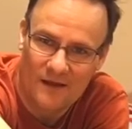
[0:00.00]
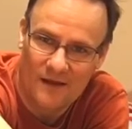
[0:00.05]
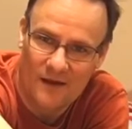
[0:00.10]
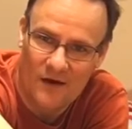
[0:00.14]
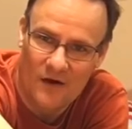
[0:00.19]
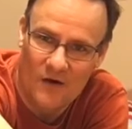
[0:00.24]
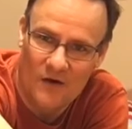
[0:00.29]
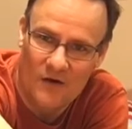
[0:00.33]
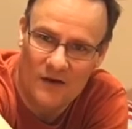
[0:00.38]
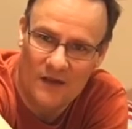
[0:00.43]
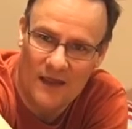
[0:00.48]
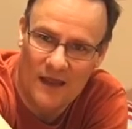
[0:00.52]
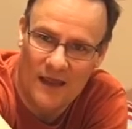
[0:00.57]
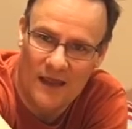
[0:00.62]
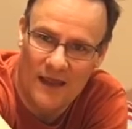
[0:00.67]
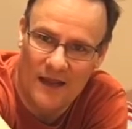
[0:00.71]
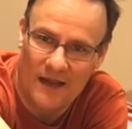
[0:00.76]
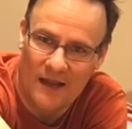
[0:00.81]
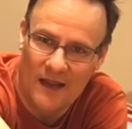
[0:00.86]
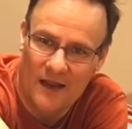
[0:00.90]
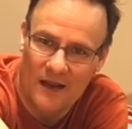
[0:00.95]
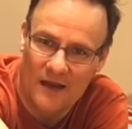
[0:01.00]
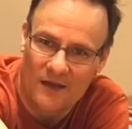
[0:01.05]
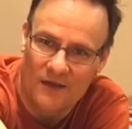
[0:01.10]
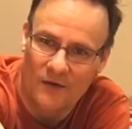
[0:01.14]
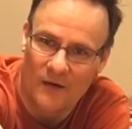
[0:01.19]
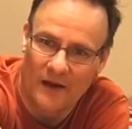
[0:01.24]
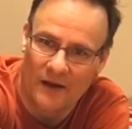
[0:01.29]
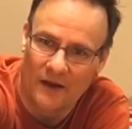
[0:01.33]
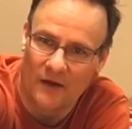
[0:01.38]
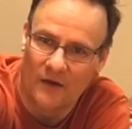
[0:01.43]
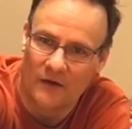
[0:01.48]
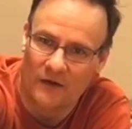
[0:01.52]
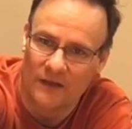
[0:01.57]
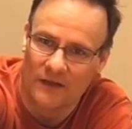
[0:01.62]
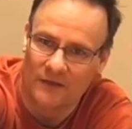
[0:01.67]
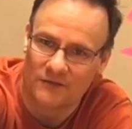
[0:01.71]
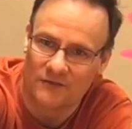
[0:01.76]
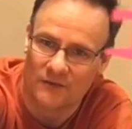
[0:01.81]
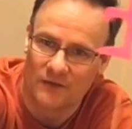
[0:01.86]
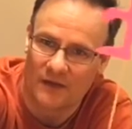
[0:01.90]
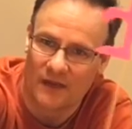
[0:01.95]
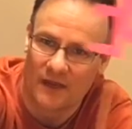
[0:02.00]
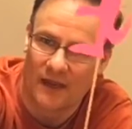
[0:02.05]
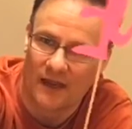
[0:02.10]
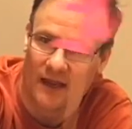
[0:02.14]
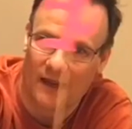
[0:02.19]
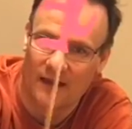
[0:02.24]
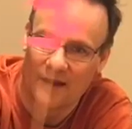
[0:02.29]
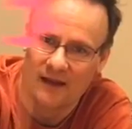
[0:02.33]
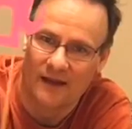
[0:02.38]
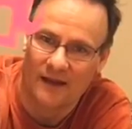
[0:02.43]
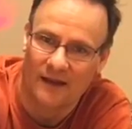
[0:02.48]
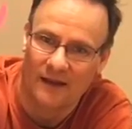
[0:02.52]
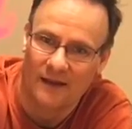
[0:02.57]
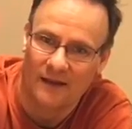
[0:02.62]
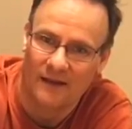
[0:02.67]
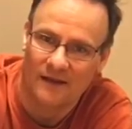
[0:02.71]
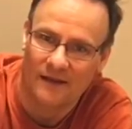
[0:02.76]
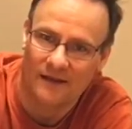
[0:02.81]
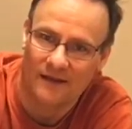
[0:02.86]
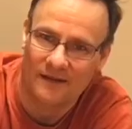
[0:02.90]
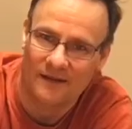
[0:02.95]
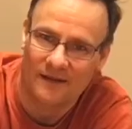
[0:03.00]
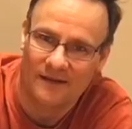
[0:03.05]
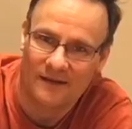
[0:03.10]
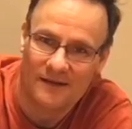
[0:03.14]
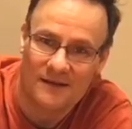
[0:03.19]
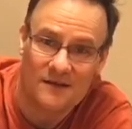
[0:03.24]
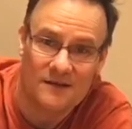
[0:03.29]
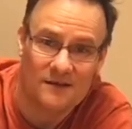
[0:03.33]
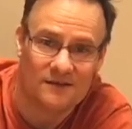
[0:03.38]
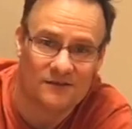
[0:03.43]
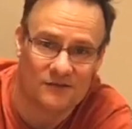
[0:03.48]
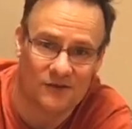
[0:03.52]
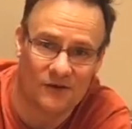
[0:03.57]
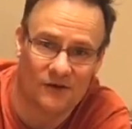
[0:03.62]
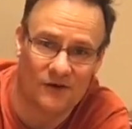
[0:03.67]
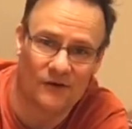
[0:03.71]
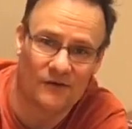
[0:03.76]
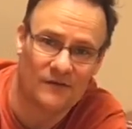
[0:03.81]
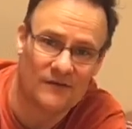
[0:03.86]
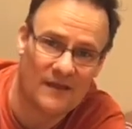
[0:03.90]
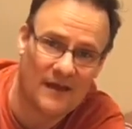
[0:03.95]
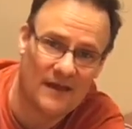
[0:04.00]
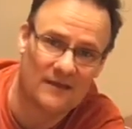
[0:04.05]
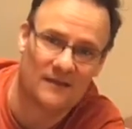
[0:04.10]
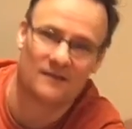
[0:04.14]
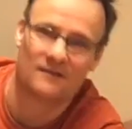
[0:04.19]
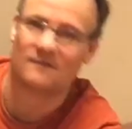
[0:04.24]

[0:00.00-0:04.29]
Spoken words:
Okay, and then here I go. Yes, okay. So that,